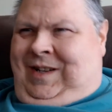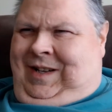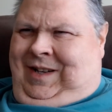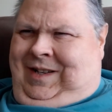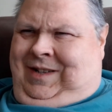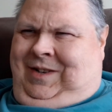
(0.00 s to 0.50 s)

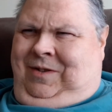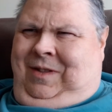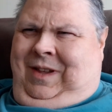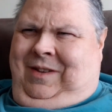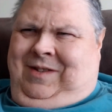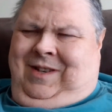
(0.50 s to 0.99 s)
Uh,
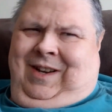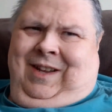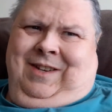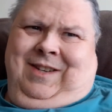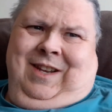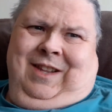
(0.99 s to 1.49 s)

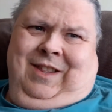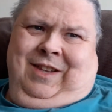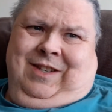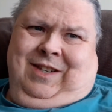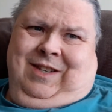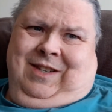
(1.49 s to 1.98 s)
2019.
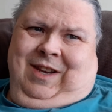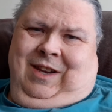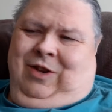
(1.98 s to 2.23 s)
This is a